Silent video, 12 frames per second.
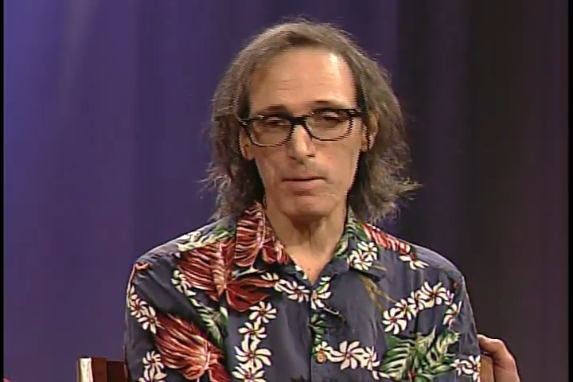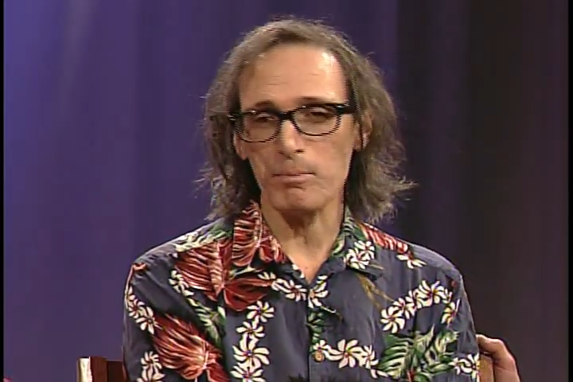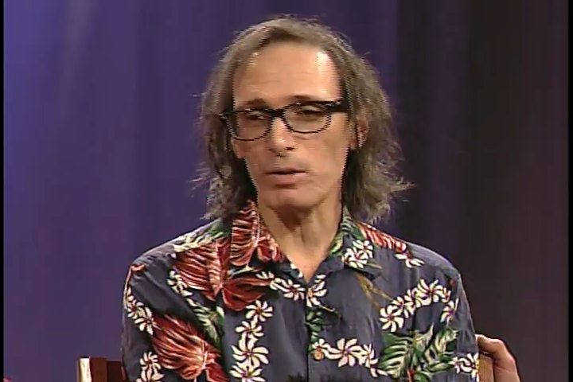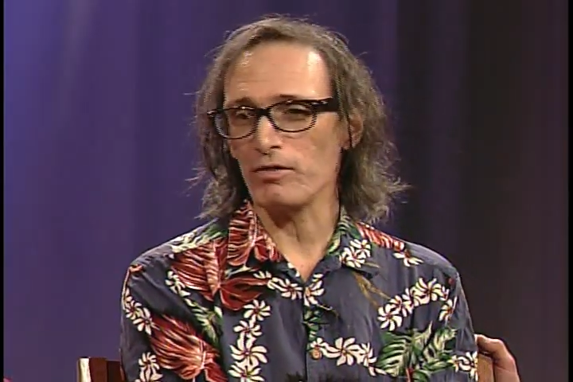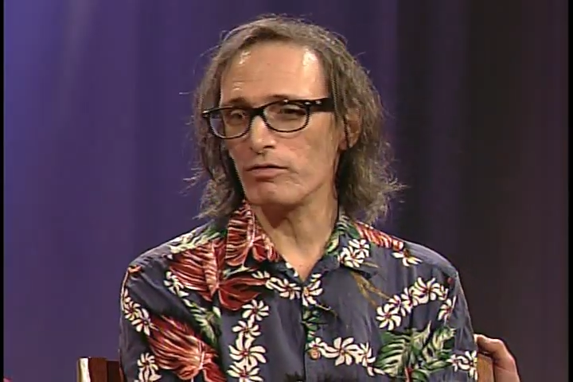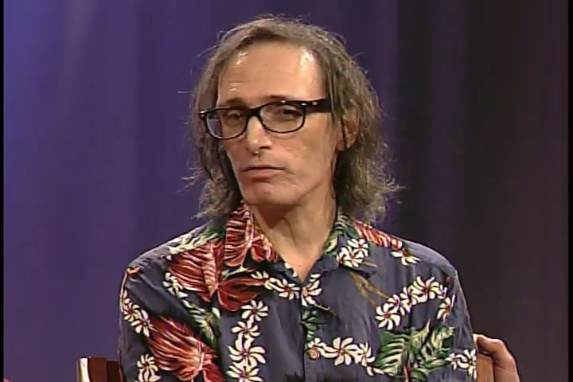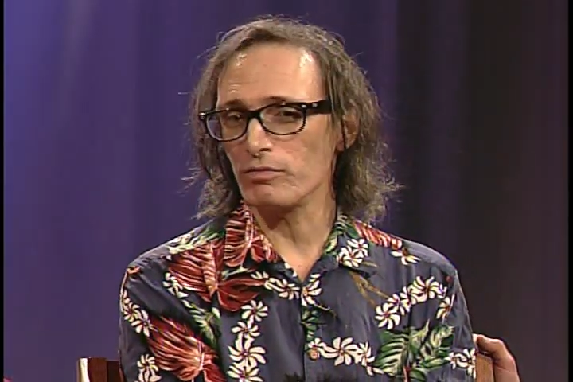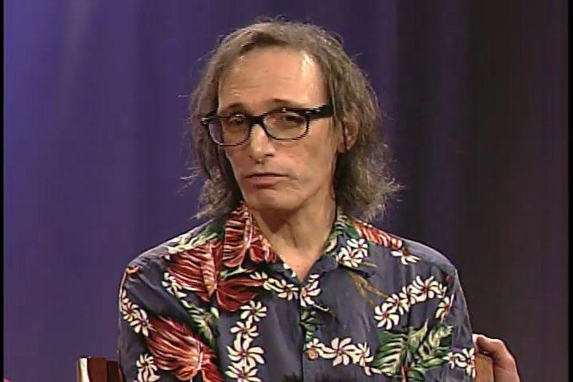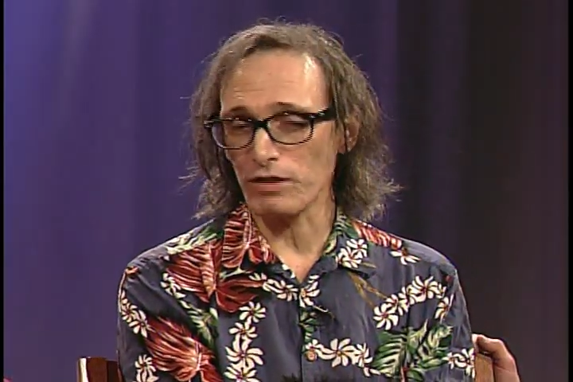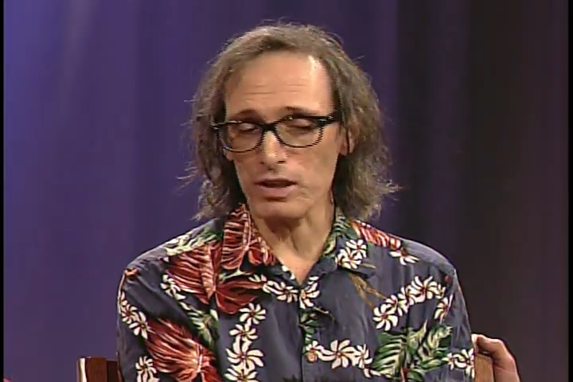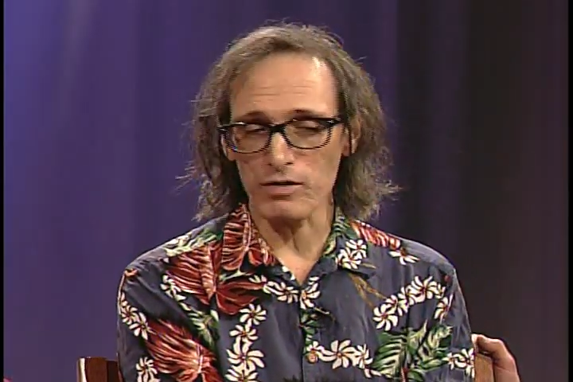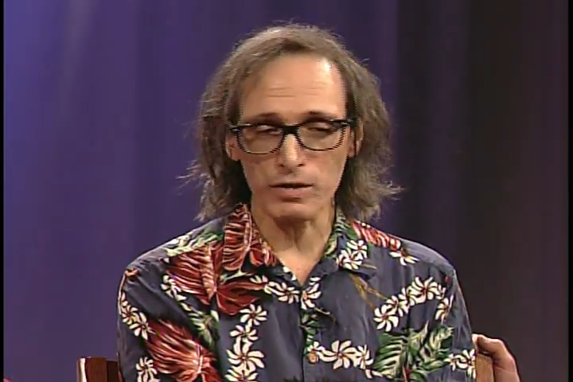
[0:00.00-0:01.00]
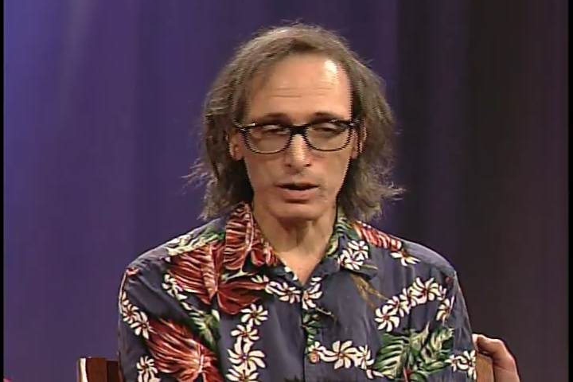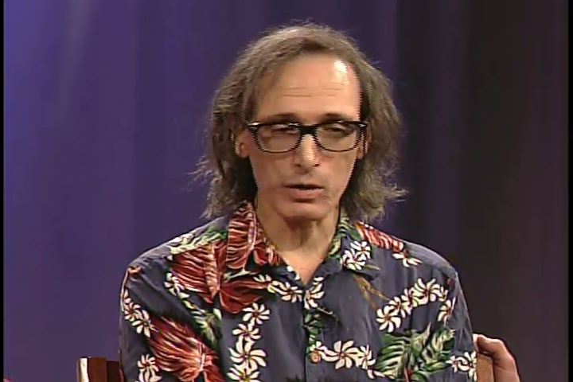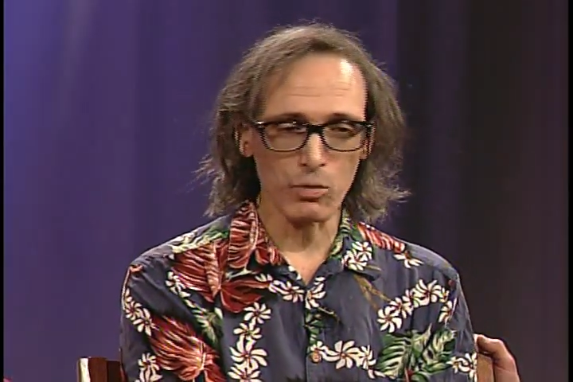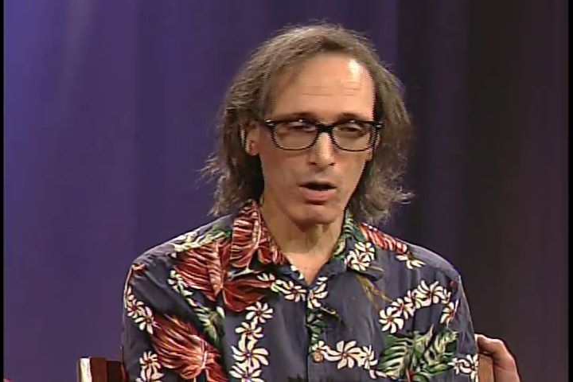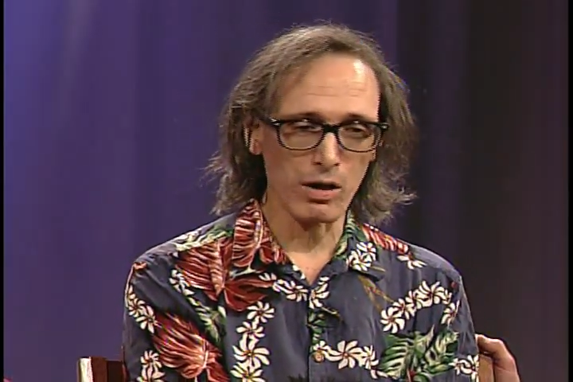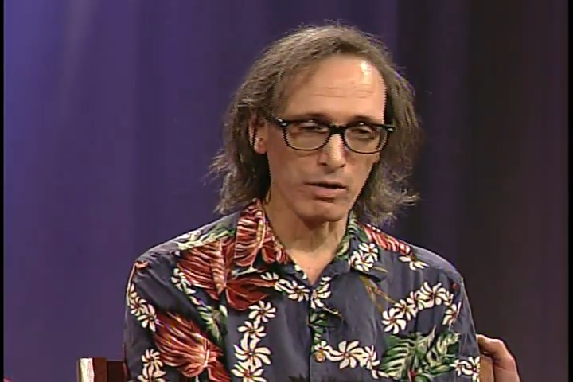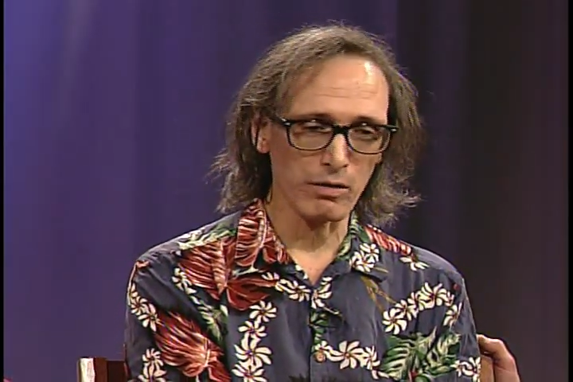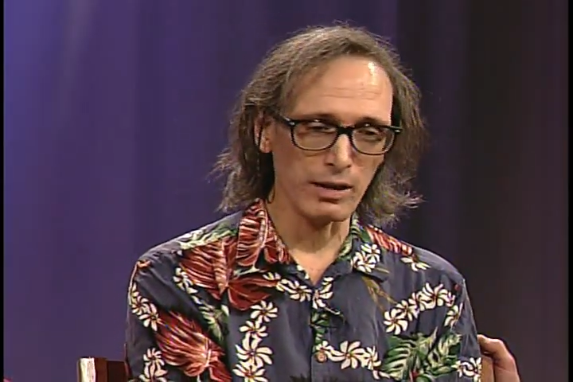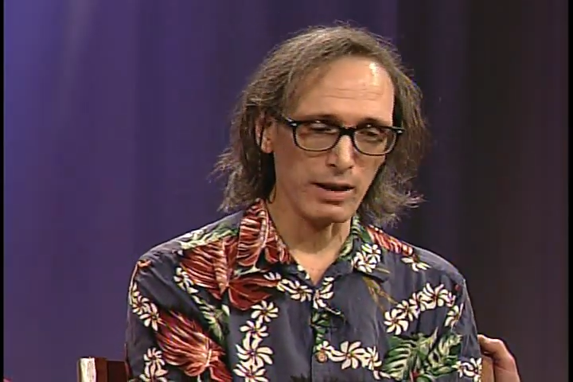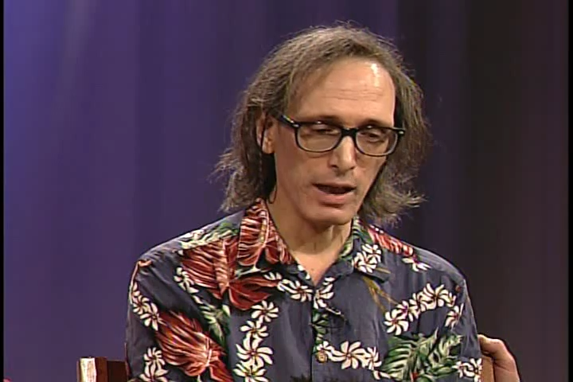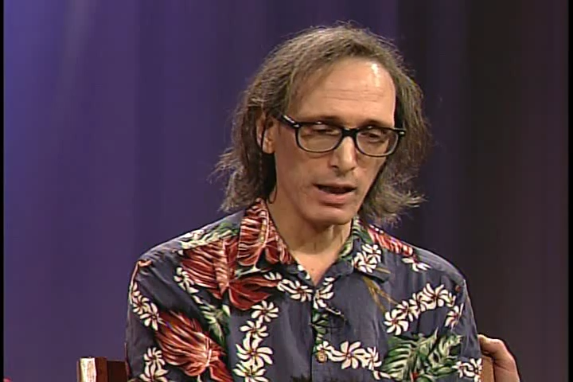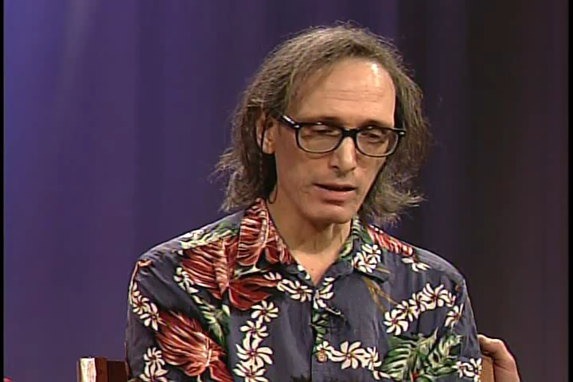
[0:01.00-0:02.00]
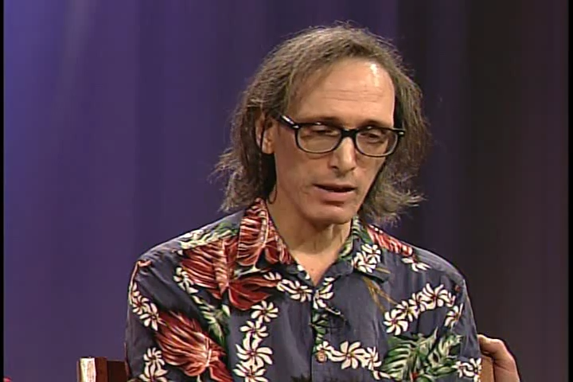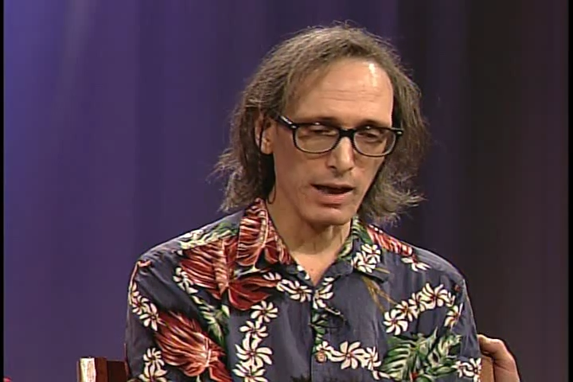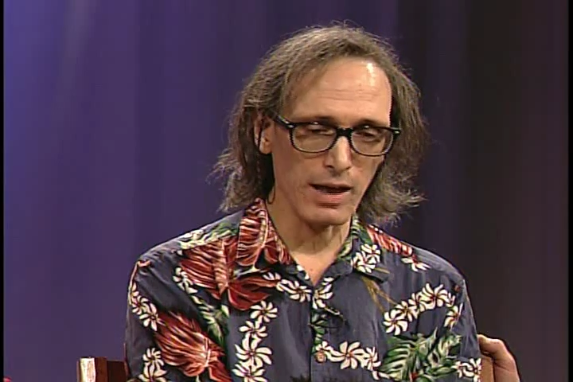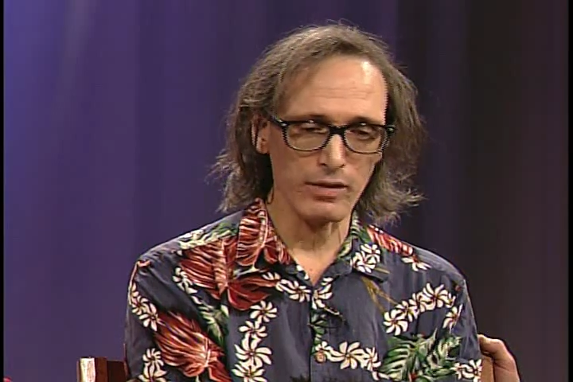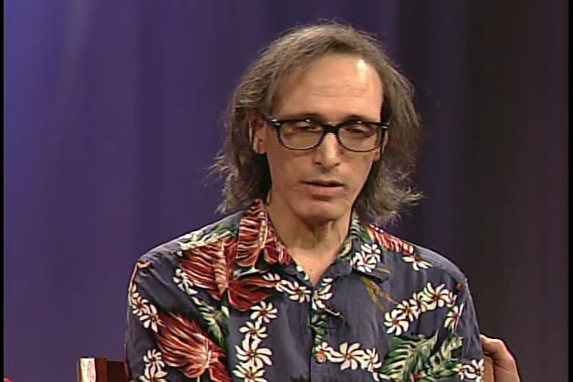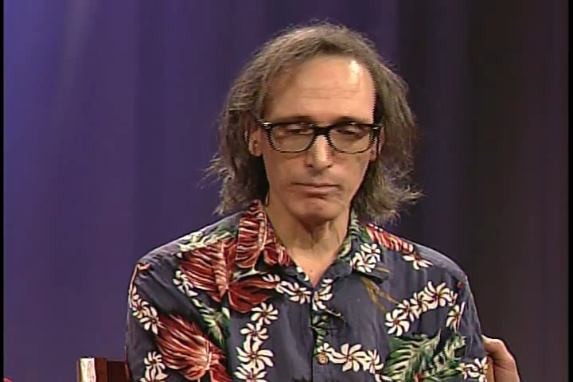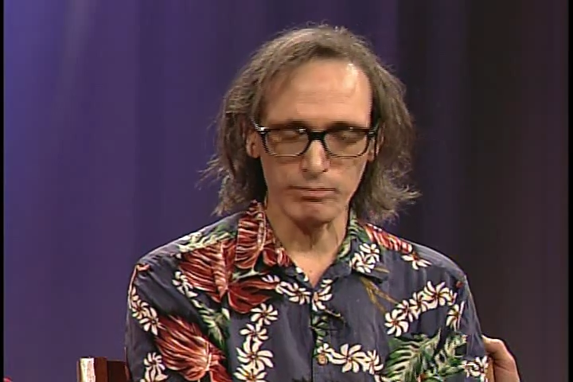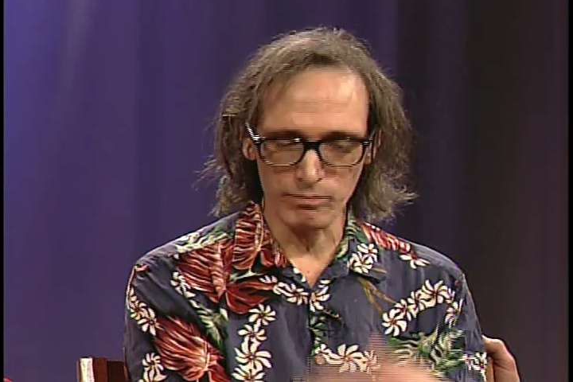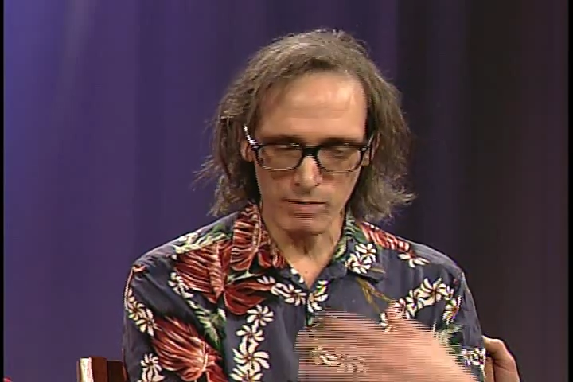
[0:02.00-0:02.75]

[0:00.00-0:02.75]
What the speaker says: member of Friends of Clearwater and the